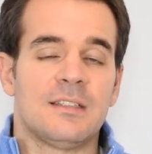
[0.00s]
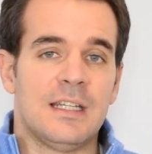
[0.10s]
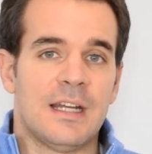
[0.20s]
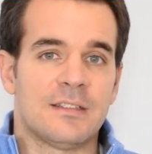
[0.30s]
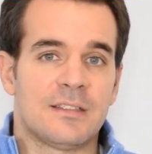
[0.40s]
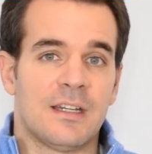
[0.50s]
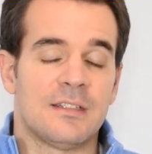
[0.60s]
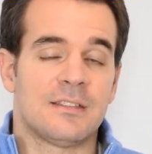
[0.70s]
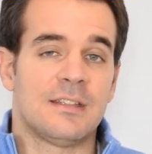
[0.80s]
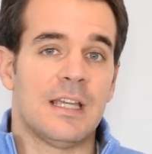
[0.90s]
in
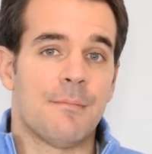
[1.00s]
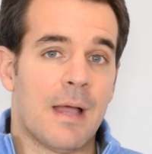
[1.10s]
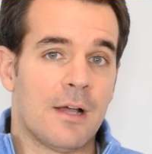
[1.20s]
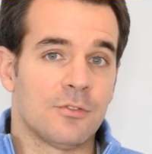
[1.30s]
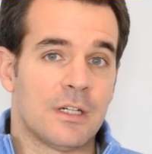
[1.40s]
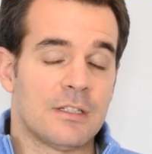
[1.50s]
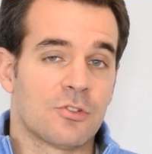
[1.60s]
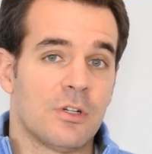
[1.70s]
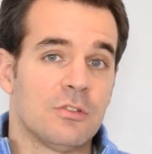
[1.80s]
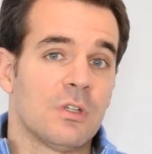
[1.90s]
essence, the amount that is
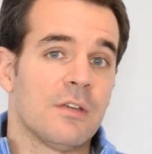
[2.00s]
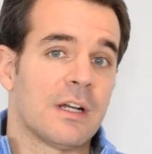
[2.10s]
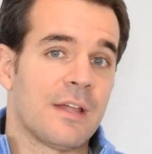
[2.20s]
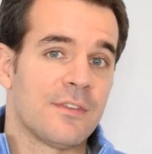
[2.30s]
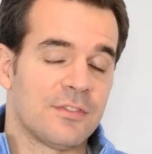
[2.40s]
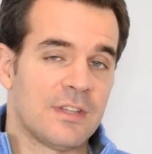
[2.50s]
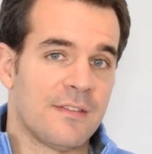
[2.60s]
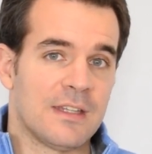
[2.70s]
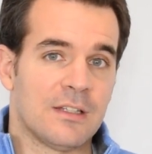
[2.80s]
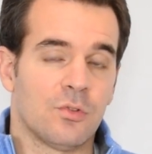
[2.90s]
going to give an
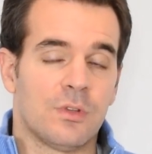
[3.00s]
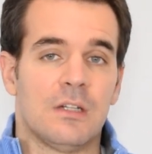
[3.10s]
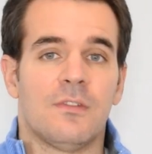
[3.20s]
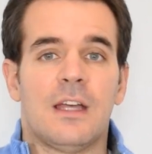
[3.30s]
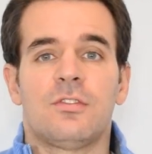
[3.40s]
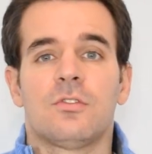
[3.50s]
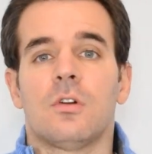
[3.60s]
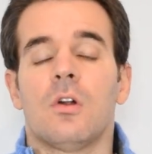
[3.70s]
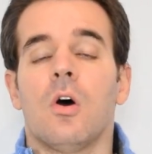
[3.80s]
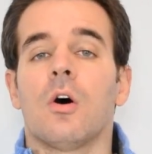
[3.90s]
understanding to the
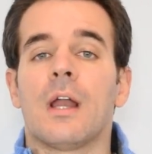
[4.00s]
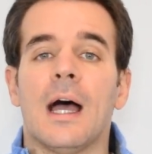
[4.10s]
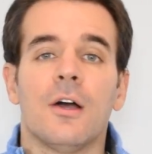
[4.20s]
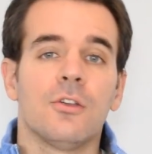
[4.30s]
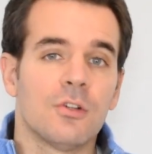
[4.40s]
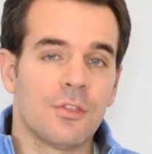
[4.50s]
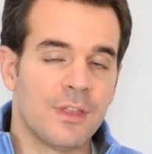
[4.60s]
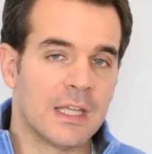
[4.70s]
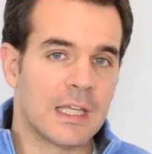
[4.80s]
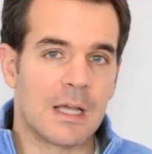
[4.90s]
investor on how you're
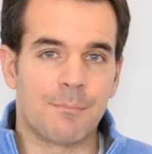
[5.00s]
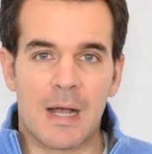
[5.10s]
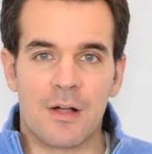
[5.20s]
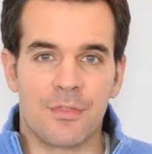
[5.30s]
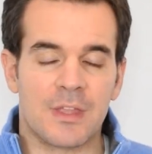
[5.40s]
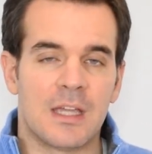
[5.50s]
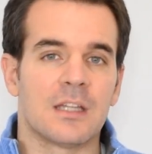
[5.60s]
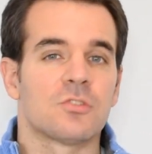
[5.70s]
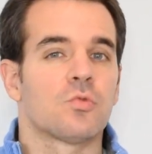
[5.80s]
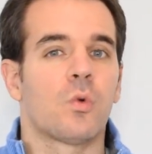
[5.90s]
thinking about
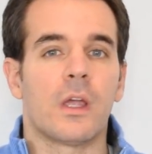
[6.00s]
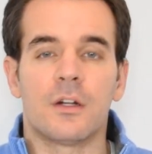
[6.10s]
things, where